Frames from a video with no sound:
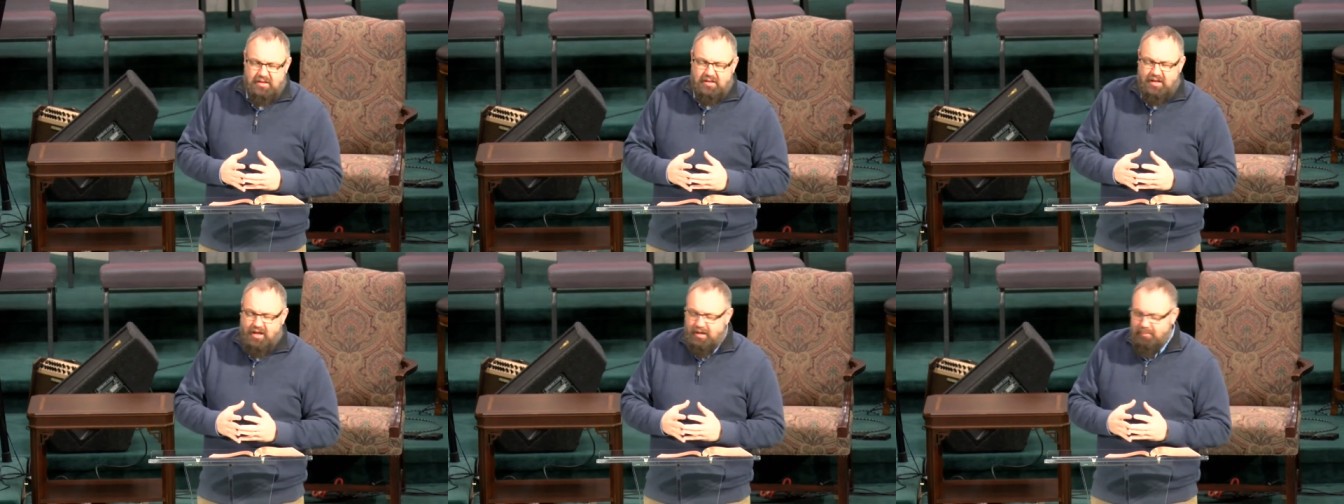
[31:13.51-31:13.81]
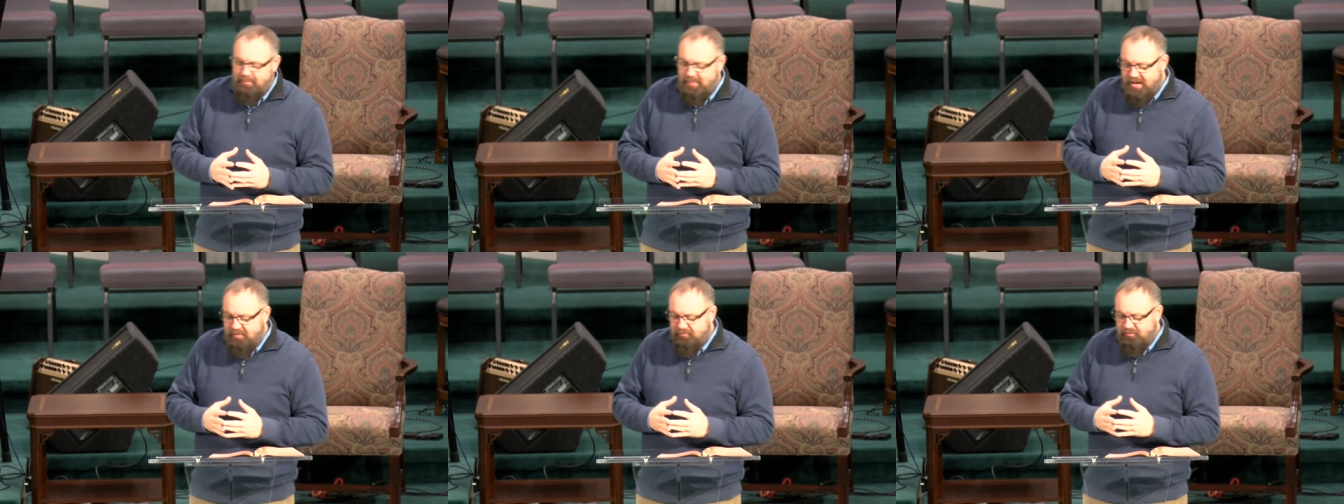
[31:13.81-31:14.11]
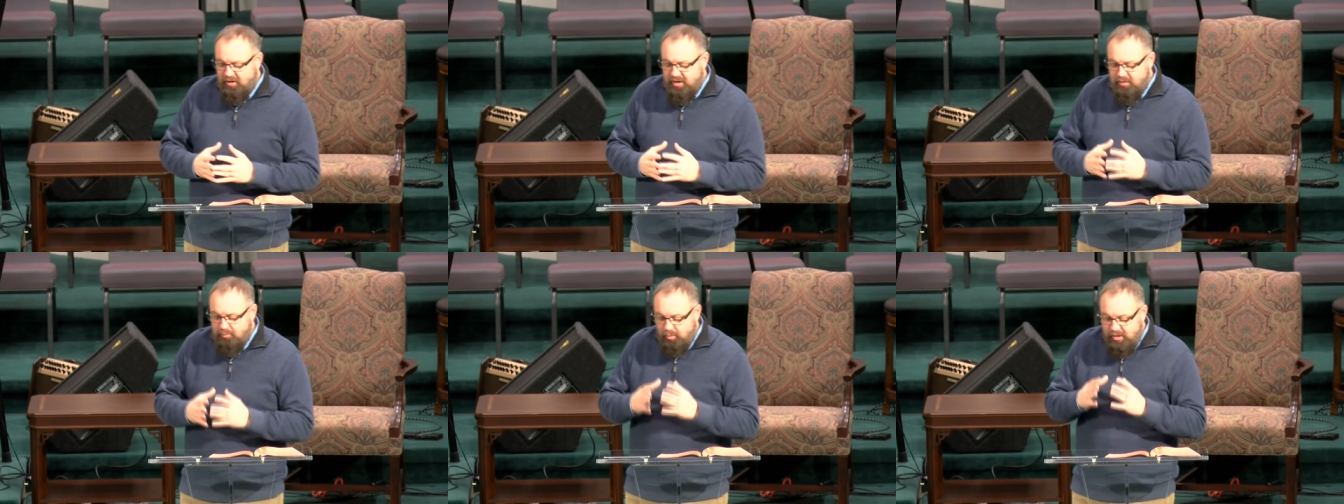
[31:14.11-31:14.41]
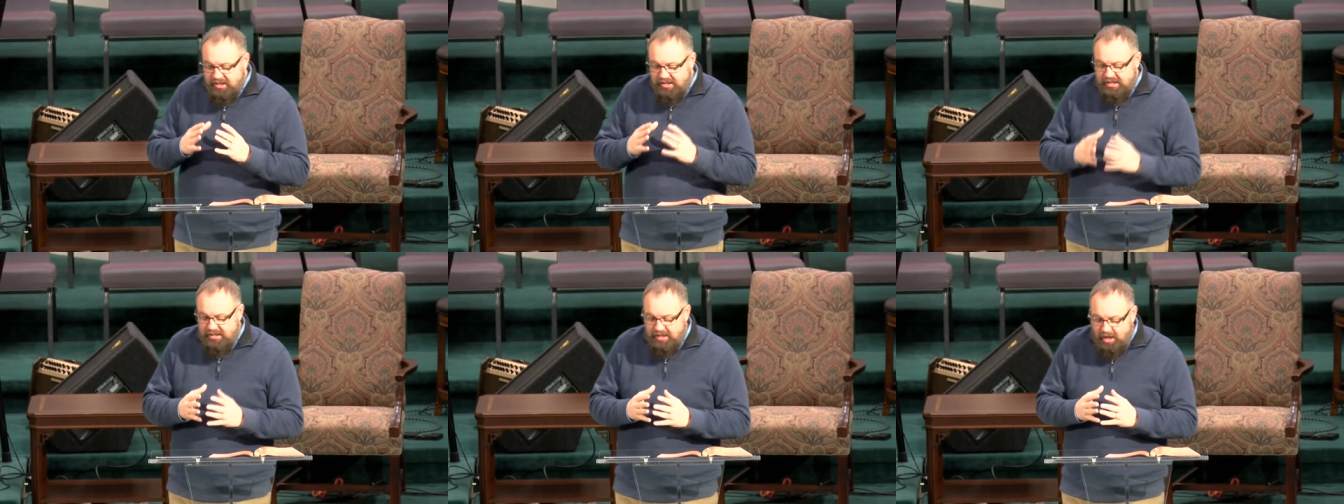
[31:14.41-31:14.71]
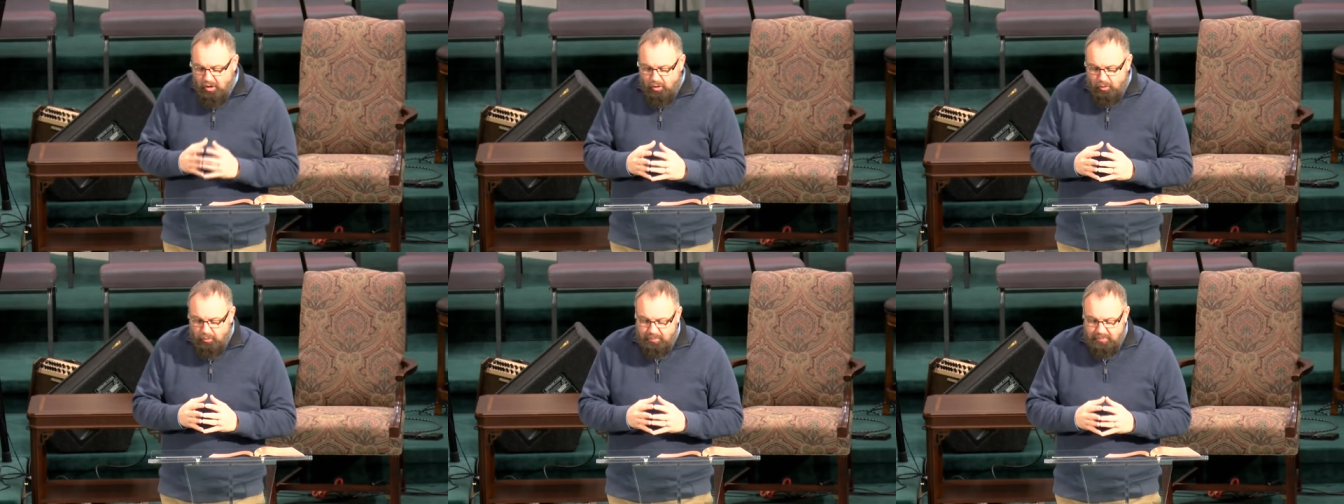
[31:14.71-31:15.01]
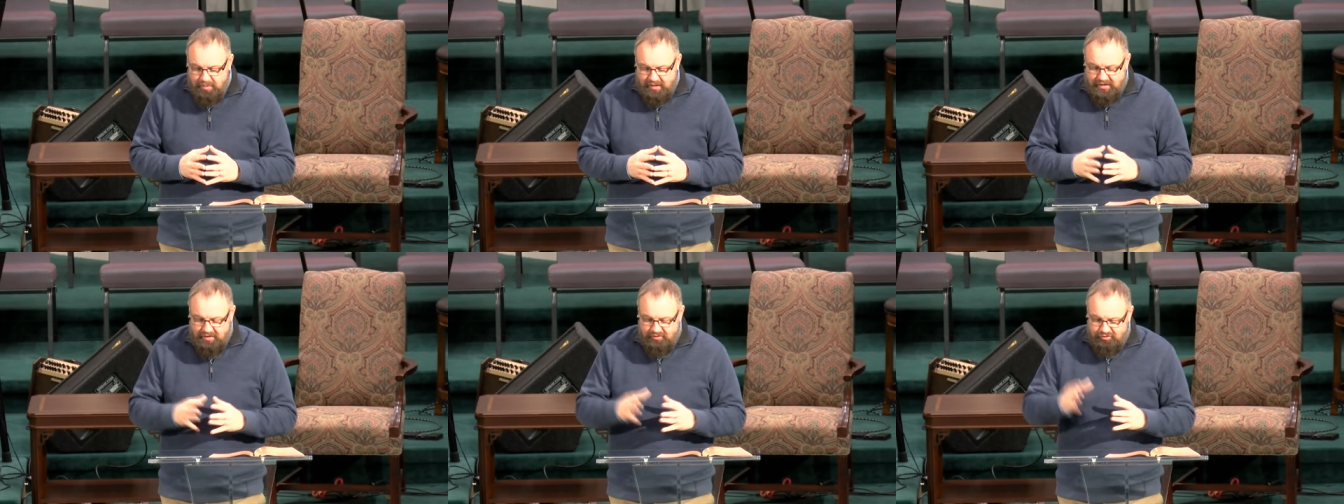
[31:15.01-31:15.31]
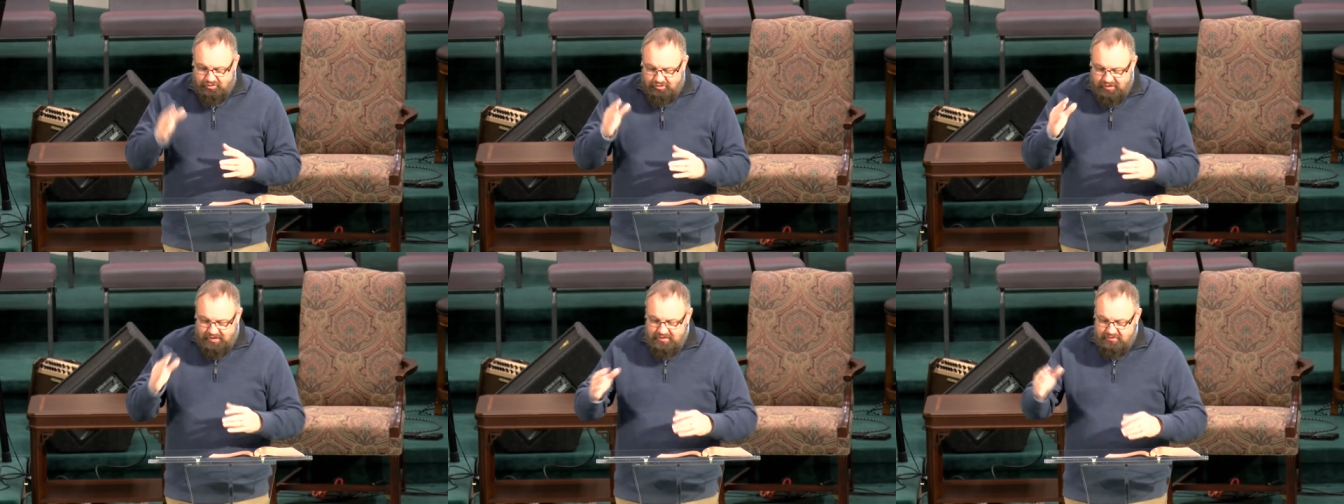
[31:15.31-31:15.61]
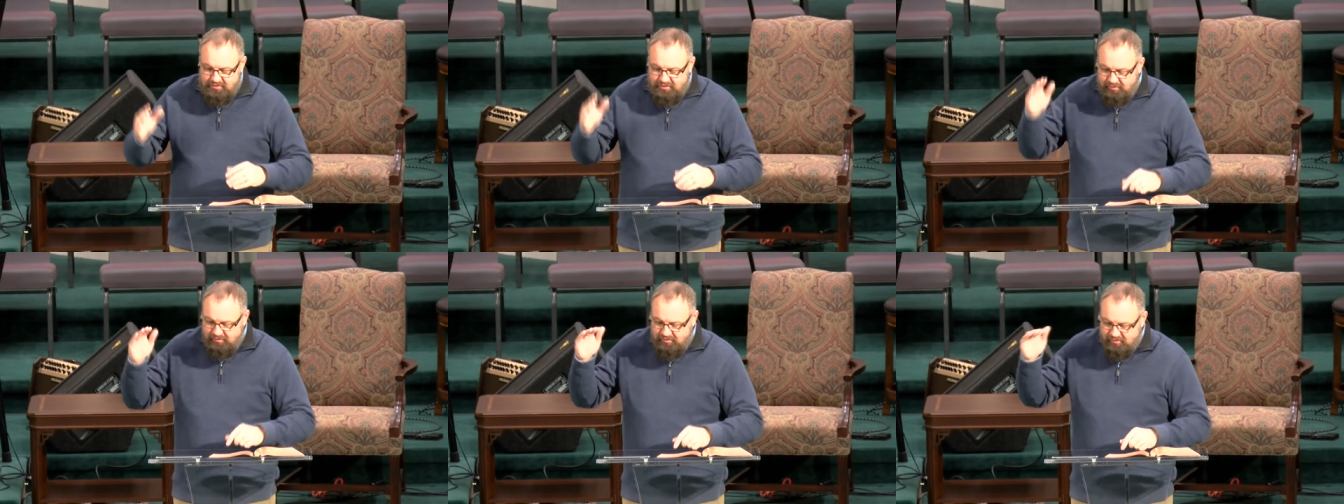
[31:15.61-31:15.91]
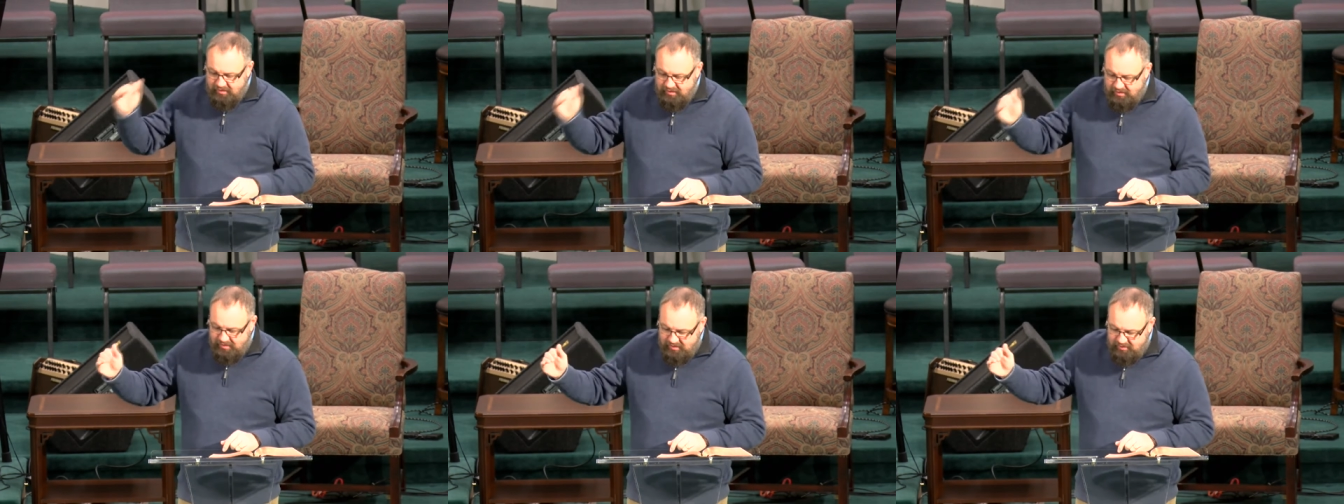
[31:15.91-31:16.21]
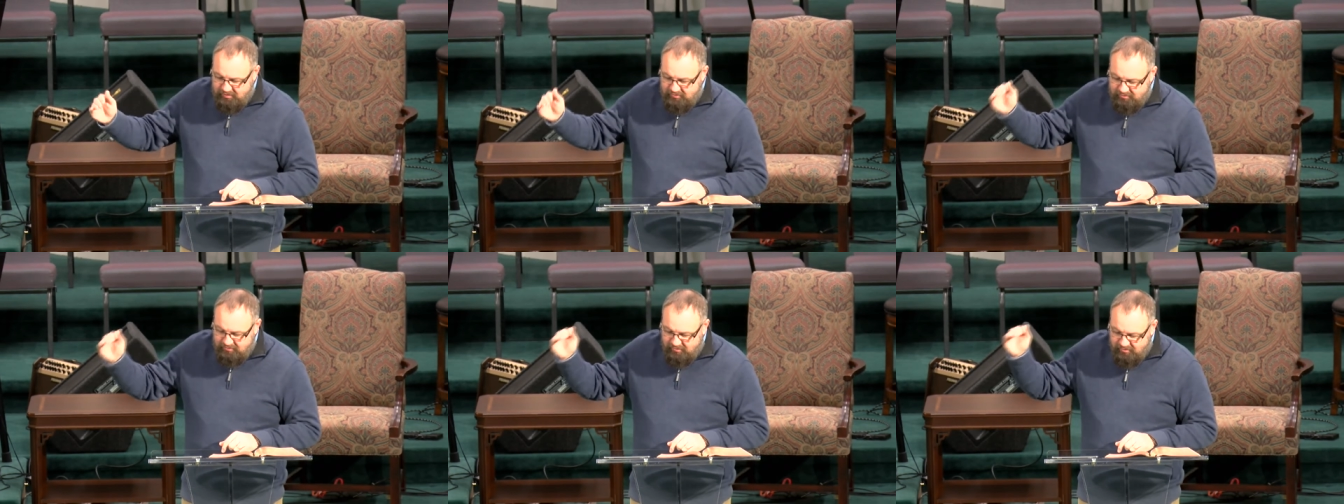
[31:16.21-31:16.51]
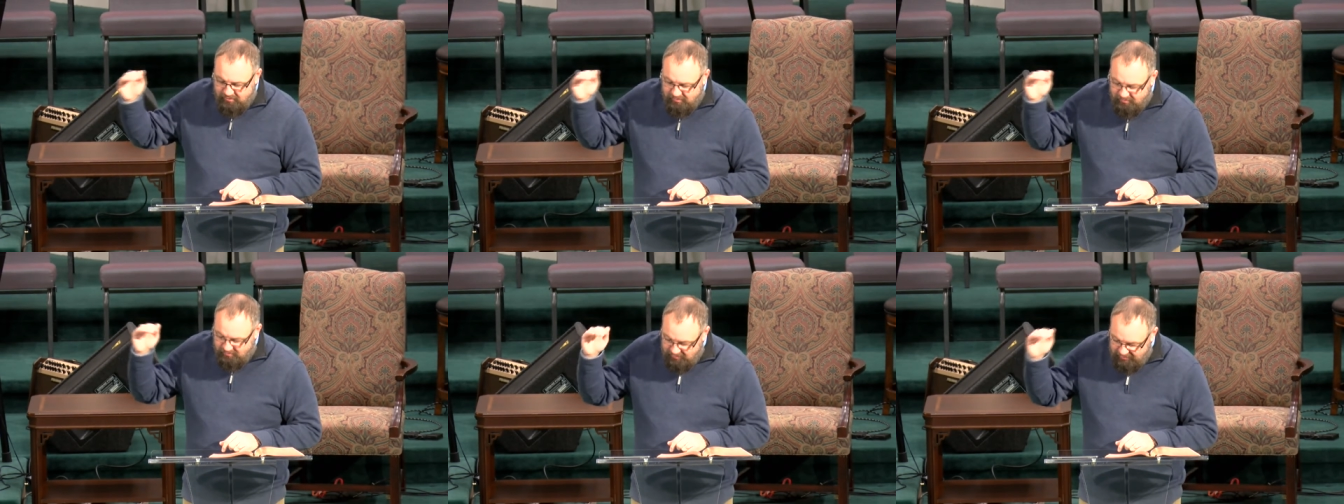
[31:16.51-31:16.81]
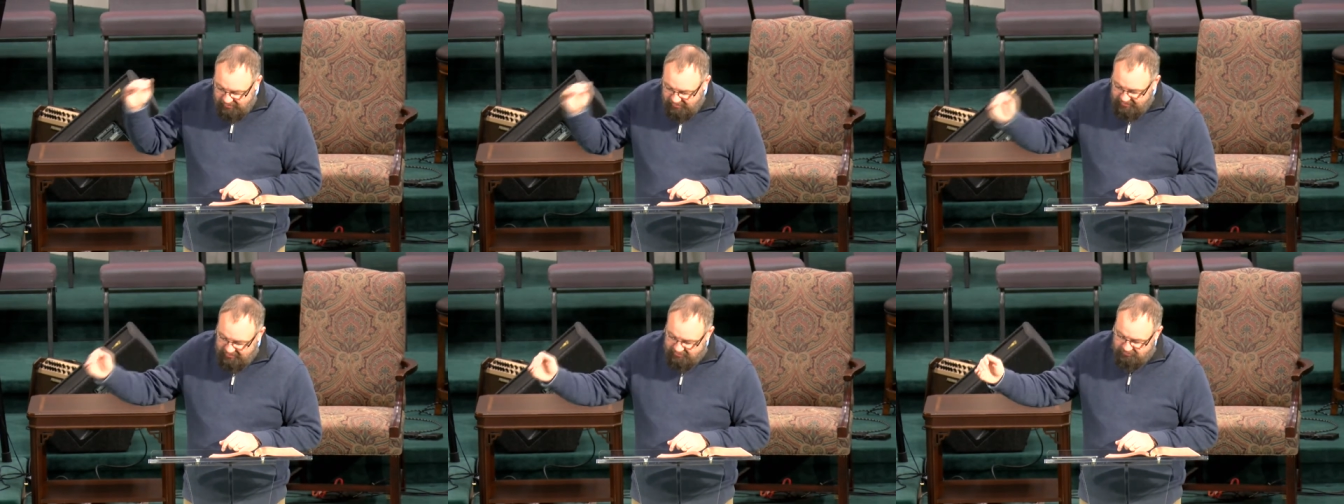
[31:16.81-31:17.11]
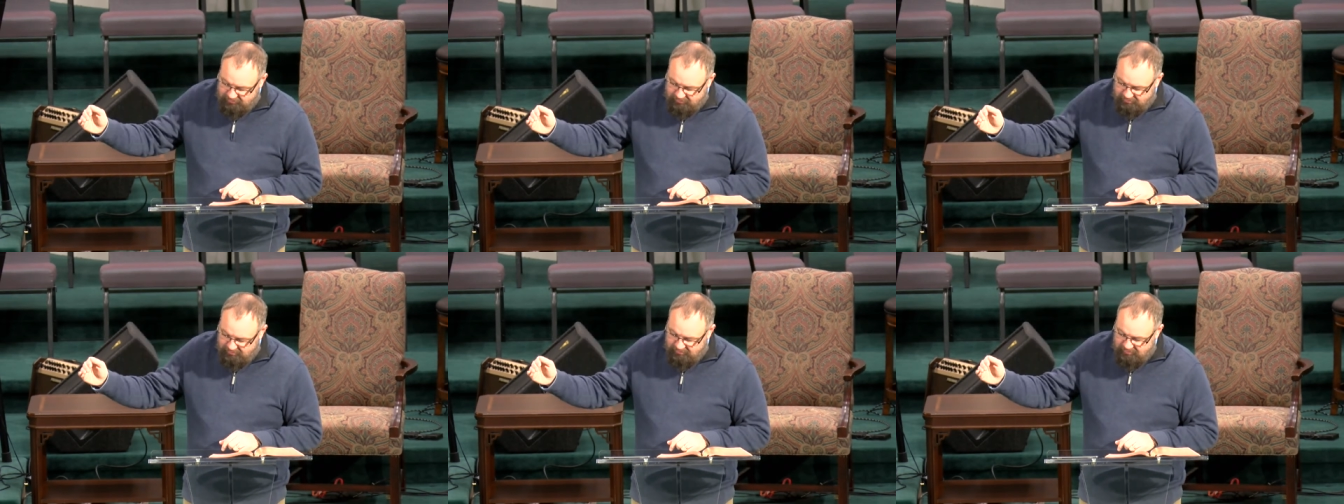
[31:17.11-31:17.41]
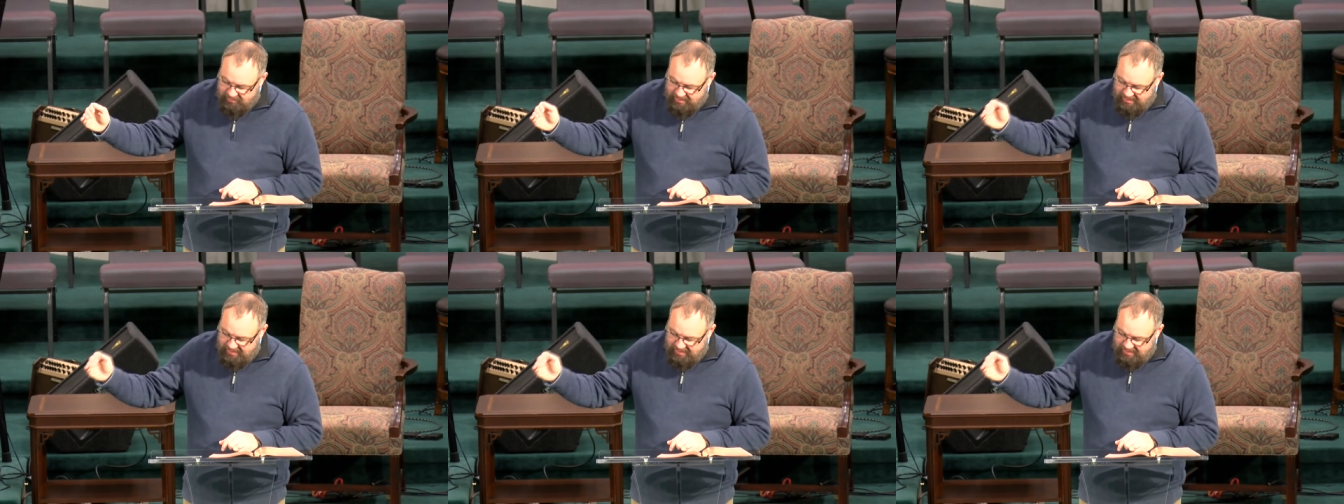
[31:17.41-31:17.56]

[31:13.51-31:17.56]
Uh, my friend, we need hope because Jesus is the answer.